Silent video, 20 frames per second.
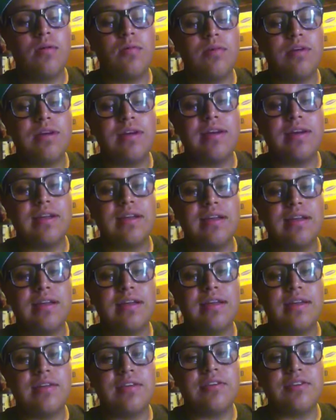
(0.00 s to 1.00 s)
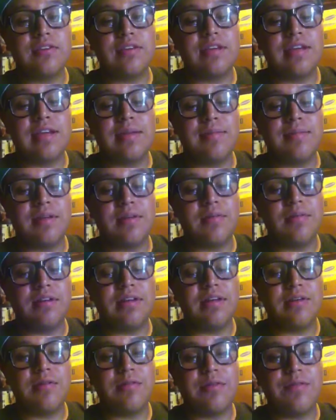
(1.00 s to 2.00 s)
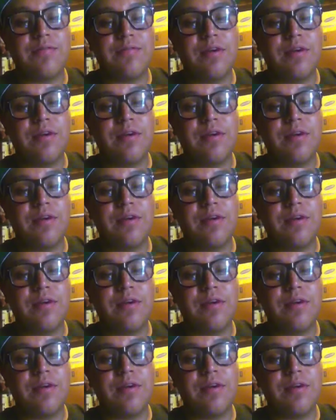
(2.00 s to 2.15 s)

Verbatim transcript: We need to kick it. You should have came that one day with your